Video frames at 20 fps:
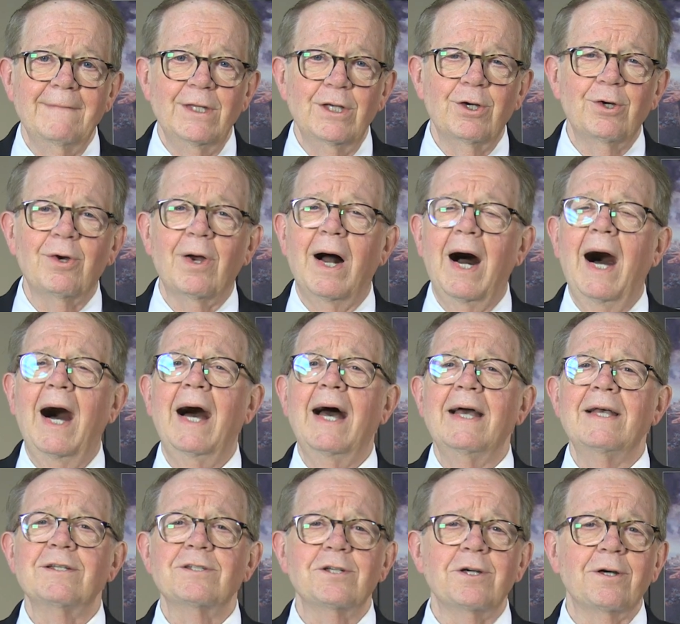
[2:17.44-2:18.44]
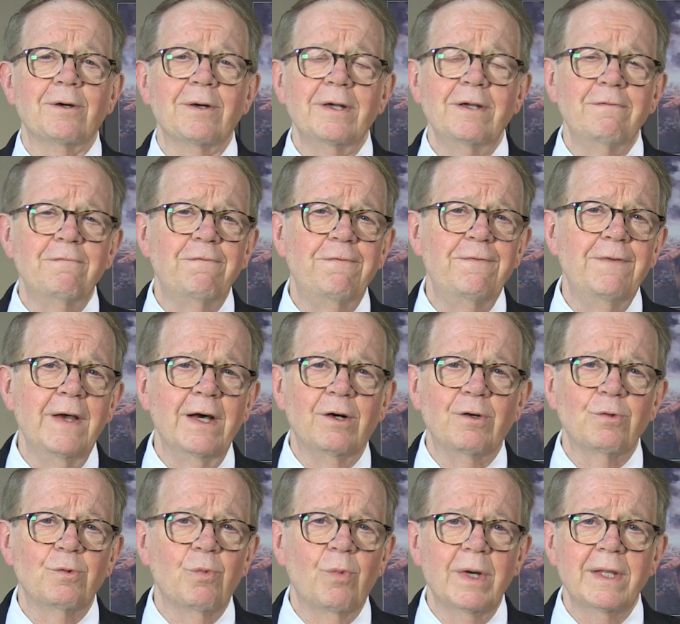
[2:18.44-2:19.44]
Your eyes are
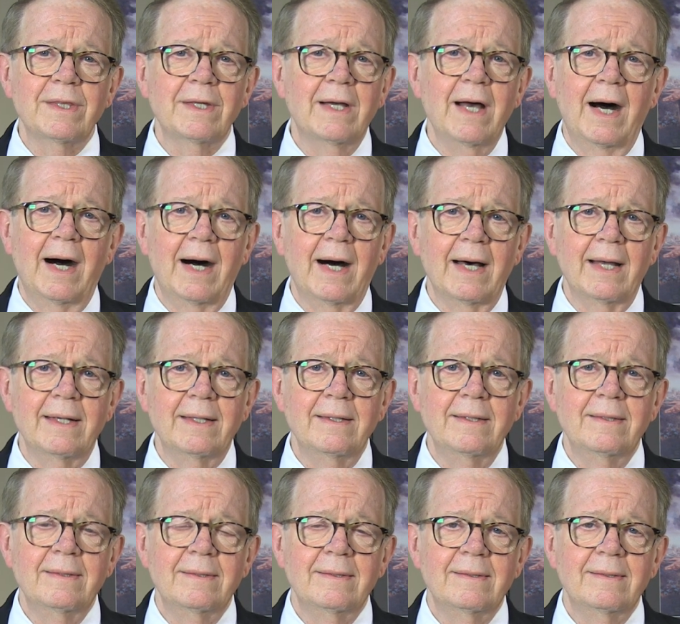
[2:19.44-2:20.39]
infilled with God.